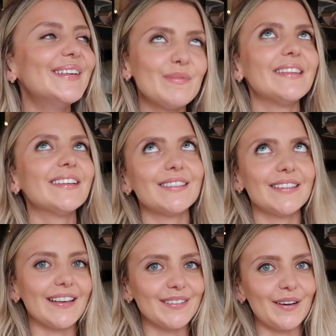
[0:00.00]
I mean, this
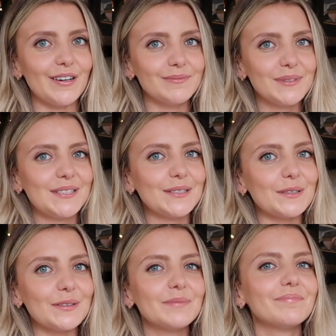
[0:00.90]
is his hut,
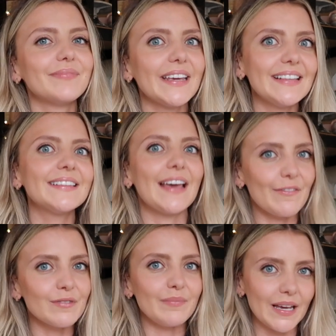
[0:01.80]
so he's
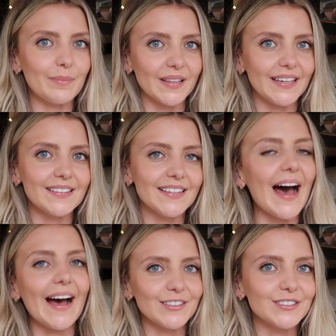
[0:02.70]
given me a place to
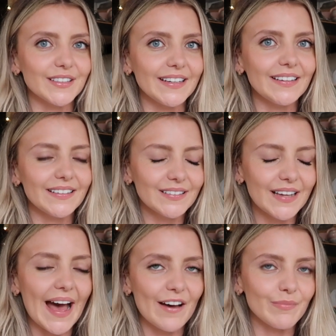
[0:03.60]
actually
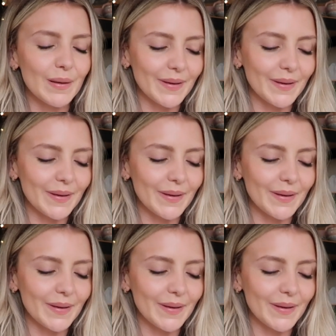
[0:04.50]
have my